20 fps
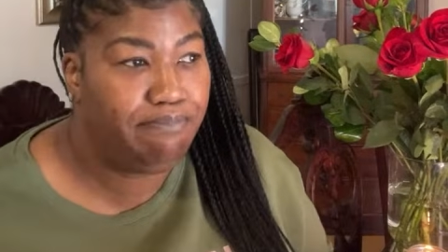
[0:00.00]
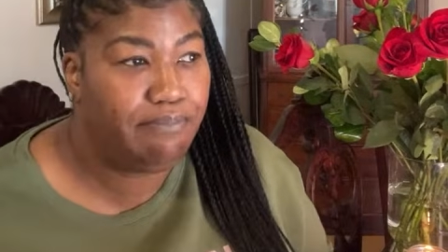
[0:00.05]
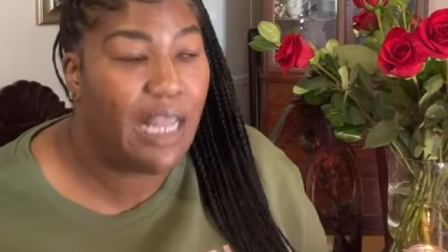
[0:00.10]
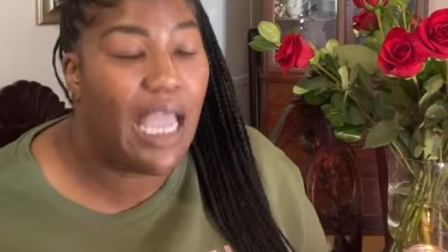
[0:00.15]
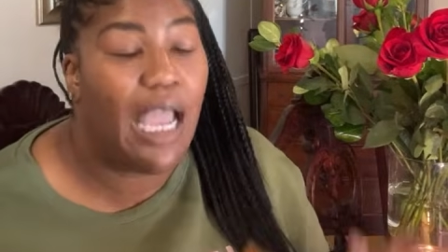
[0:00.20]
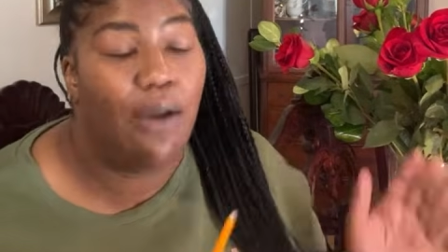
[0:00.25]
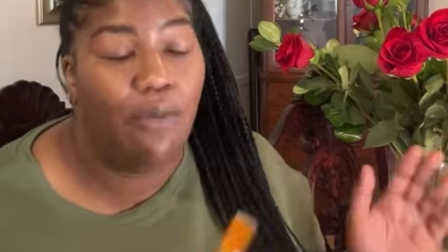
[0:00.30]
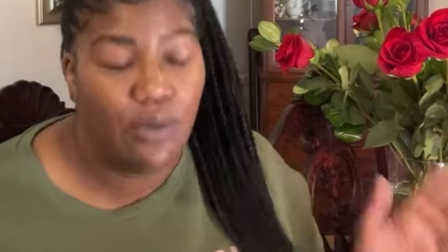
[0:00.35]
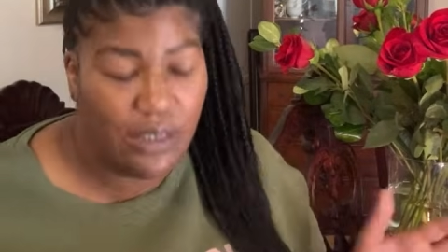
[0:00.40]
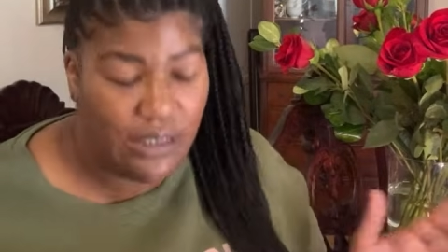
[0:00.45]

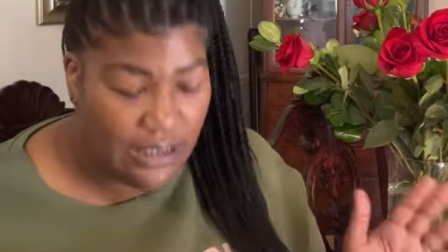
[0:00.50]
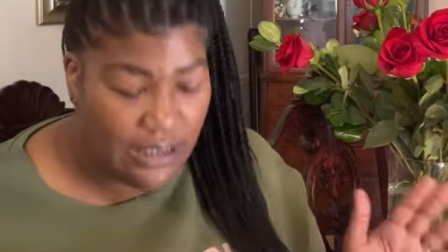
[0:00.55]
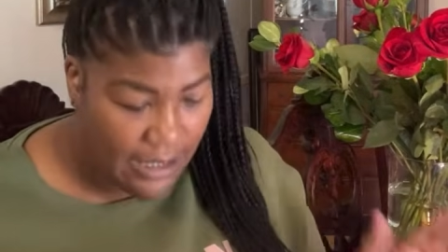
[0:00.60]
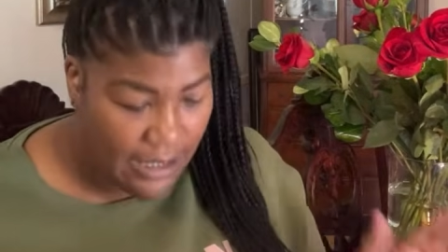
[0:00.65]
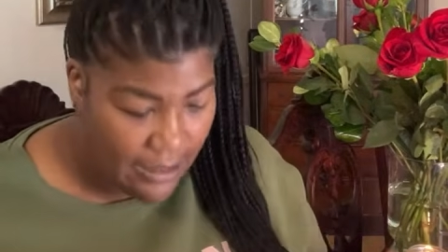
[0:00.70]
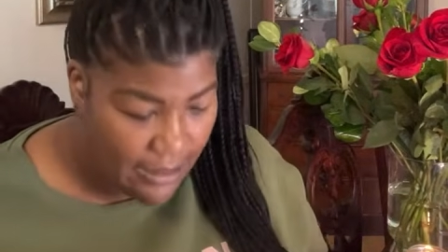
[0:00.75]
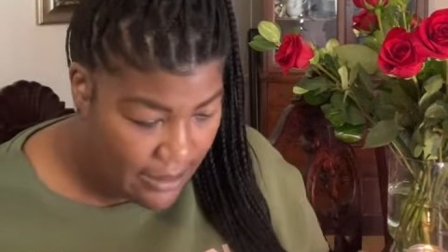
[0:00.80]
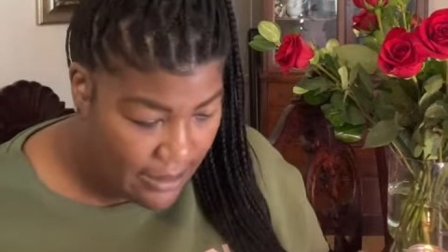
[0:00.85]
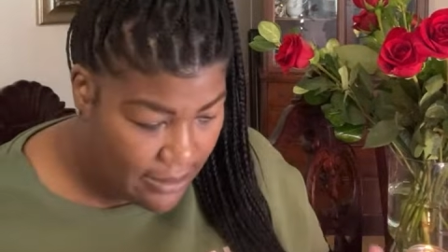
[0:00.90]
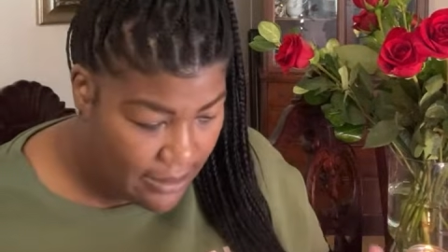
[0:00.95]
I want to say
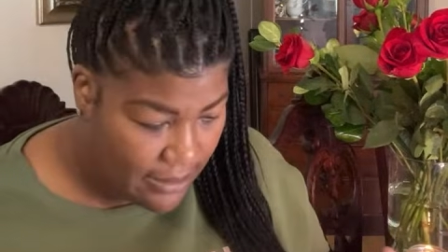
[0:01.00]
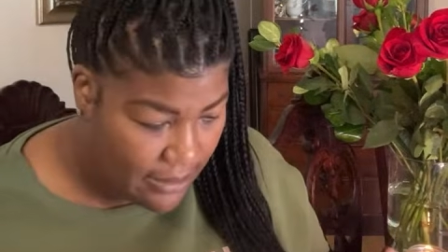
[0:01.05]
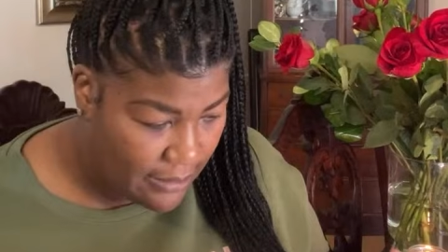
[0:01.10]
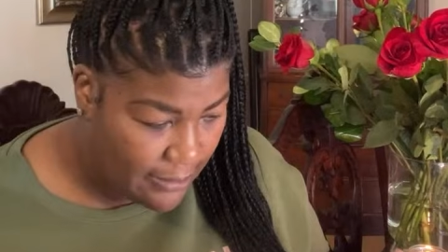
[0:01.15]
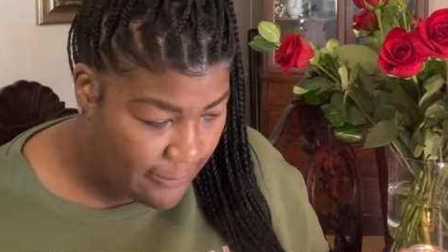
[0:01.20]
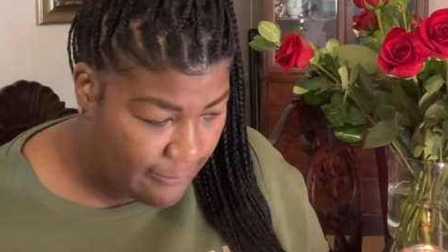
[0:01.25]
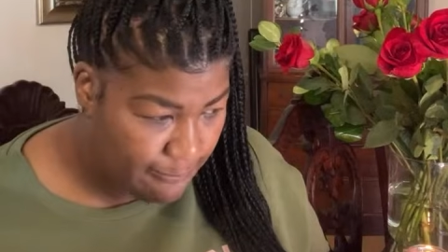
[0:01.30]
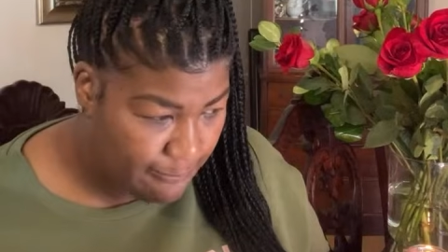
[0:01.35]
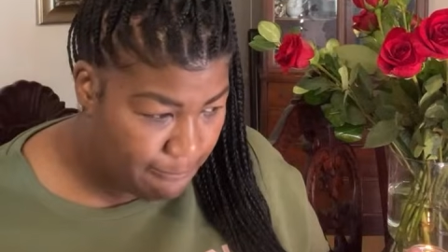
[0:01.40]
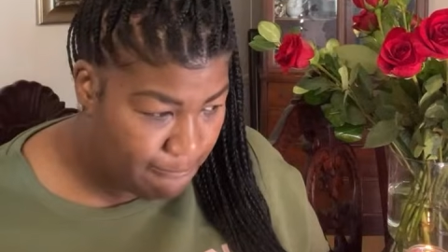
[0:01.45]
this.
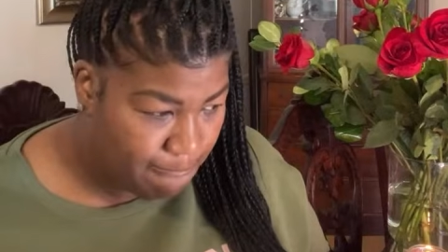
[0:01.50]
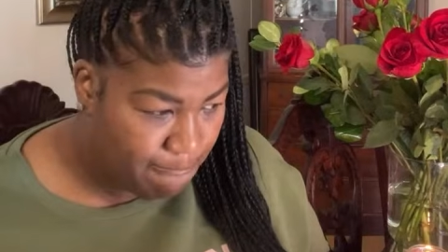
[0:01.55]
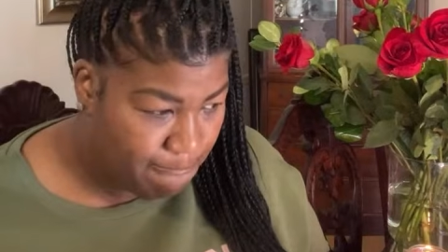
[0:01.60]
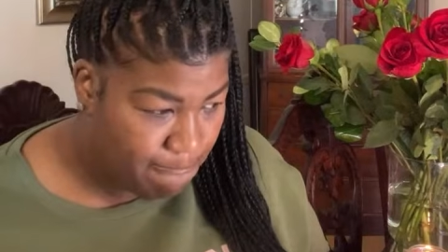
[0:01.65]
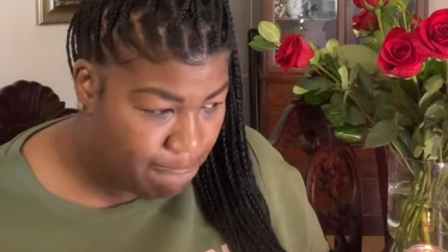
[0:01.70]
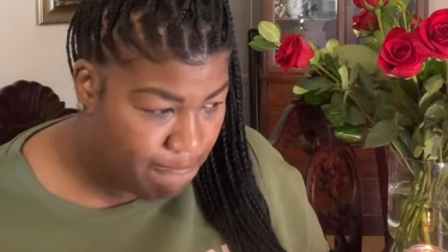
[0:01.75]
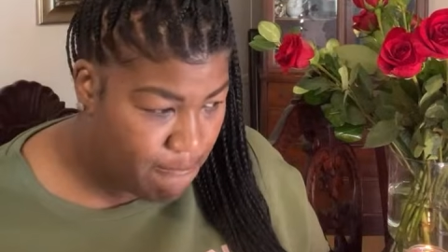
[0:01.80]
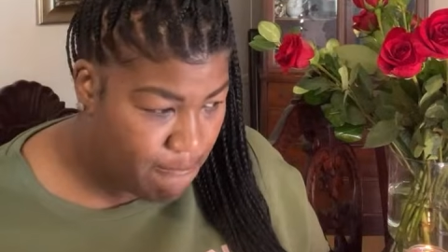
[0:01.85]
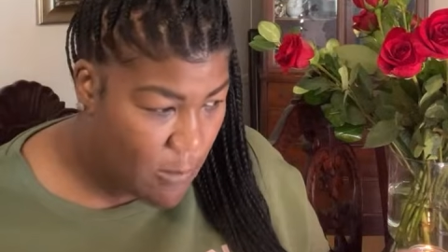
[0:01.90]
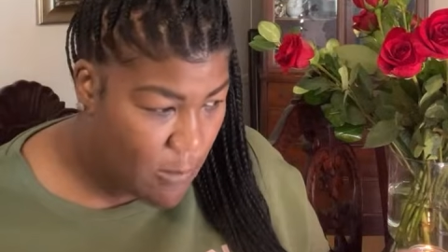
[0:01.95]

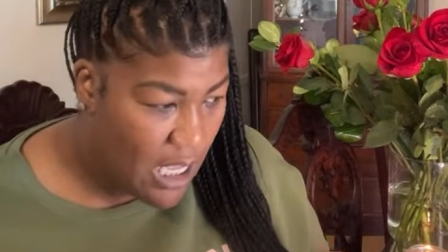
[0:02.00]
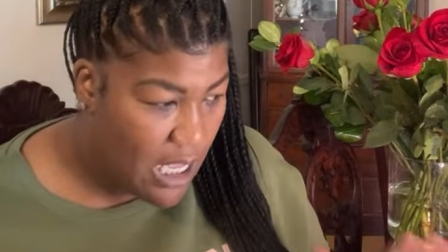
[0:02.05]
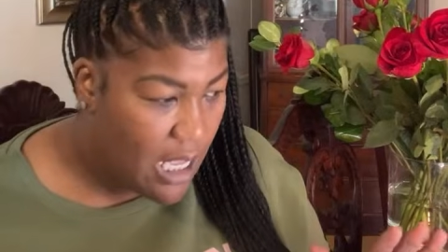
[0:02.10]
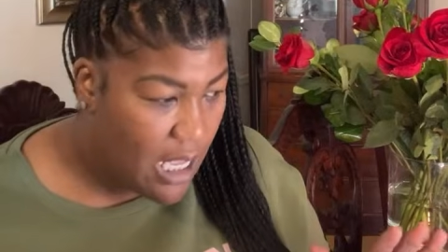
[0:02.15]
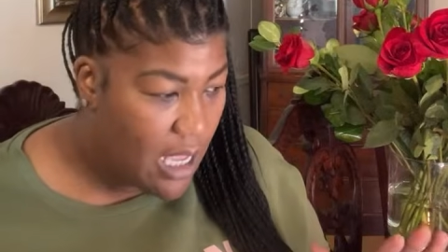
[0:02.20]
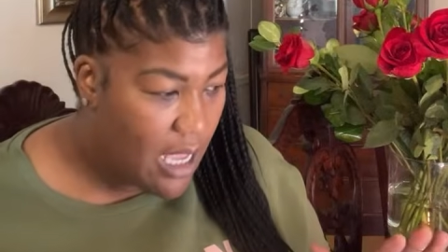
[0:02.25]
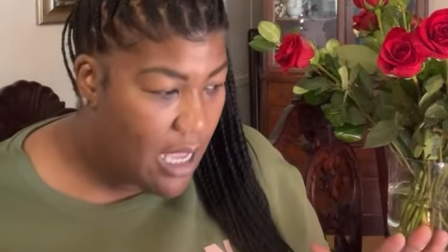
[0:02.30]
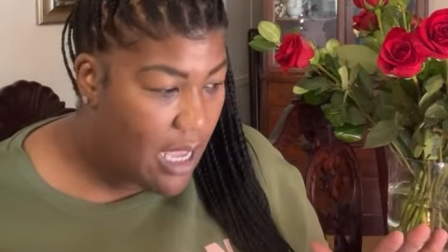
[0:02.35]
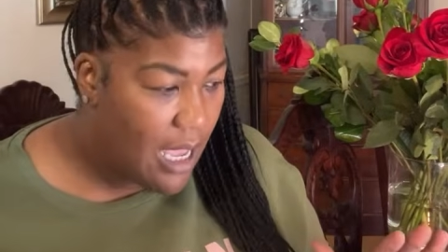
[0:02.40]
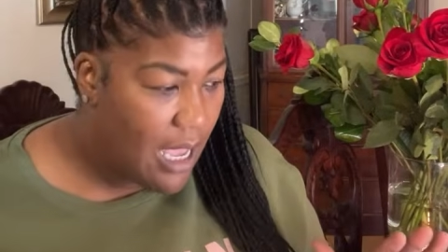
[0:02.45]

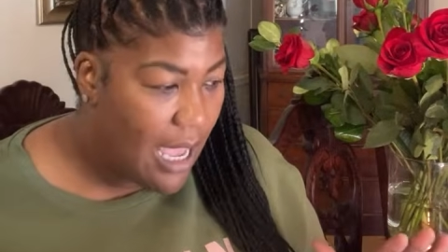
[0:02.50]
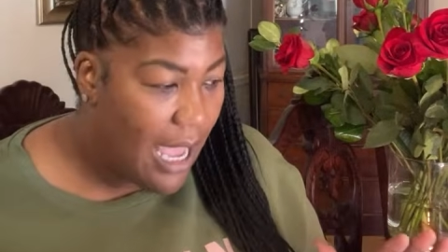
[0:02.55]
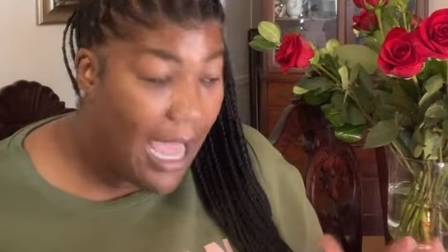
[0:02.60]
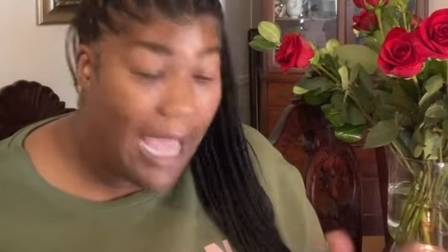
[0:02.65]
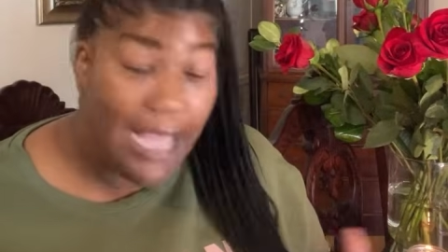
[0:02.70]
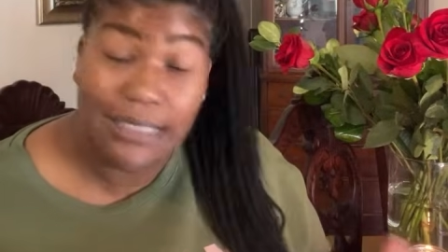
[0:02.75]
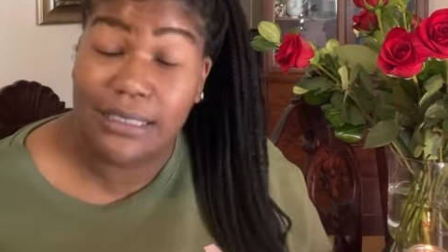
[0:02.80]
I